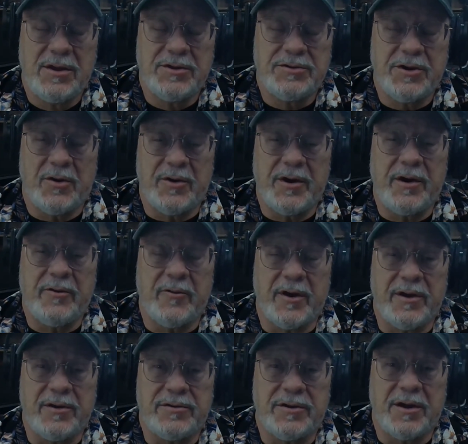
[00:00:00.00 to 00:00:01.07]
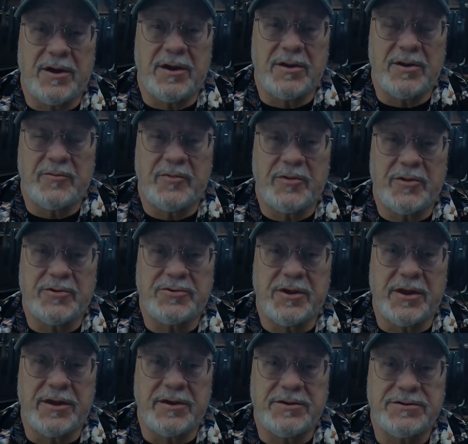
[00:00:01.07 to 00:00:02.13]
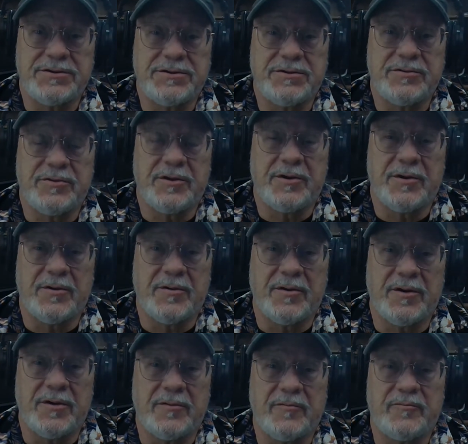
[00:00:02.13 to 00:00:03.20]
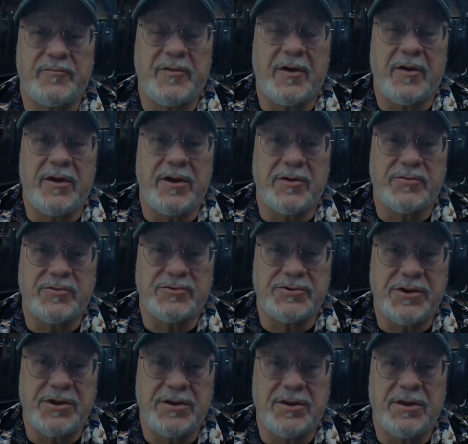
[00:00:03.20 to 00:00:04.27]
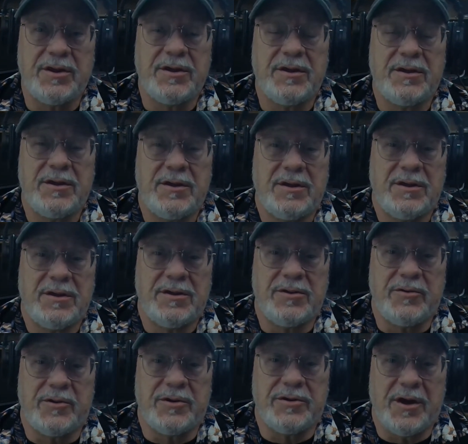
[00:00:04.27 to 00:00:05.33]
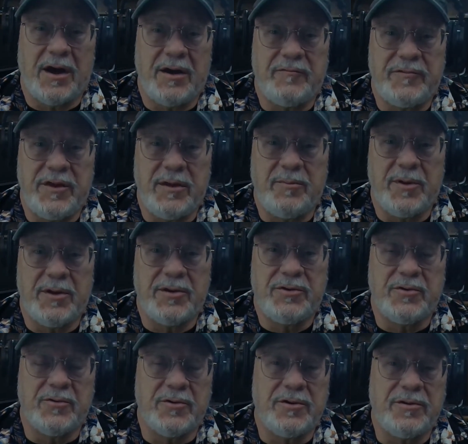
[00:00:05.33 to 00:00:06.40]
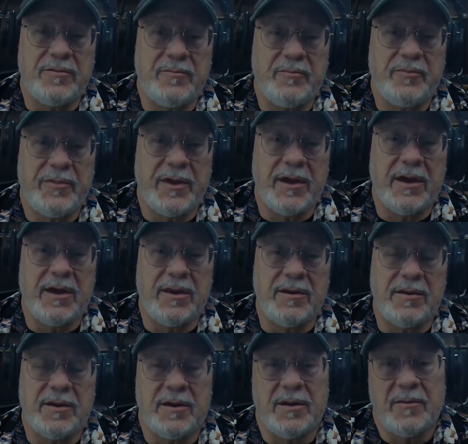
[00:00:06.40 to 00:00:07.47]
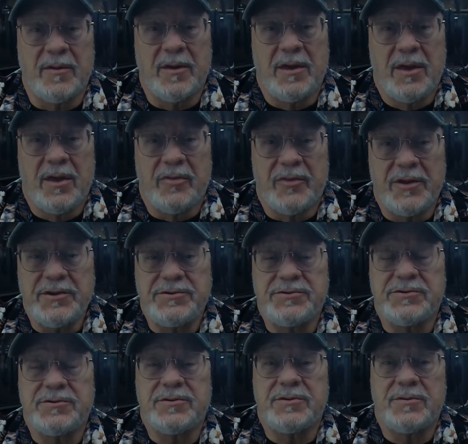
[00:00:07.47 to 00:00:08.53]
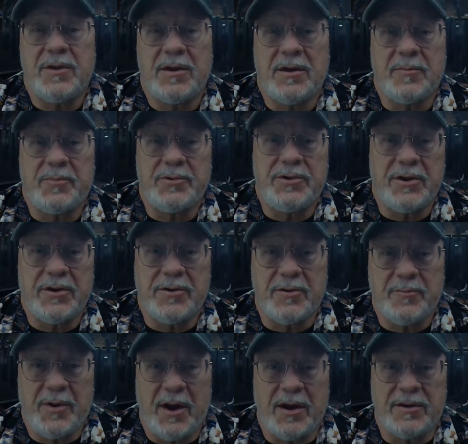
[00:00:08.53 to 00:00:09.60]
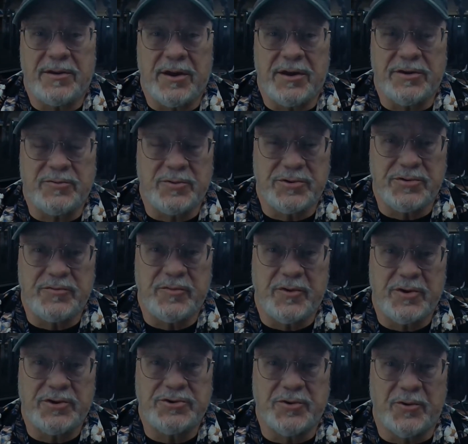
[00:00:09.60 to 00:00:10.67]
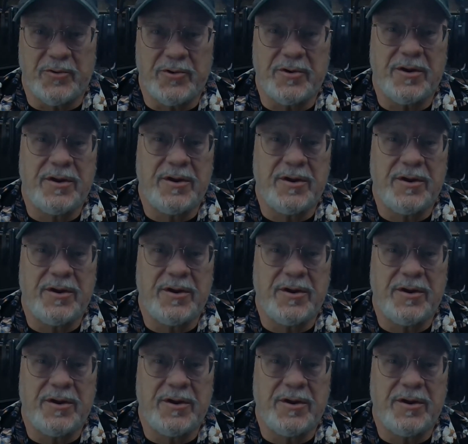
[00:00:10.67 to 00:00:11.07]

So at any rate, look for those links. They're very interesting. You can dive deep into it, and this particular podcast, which is very short,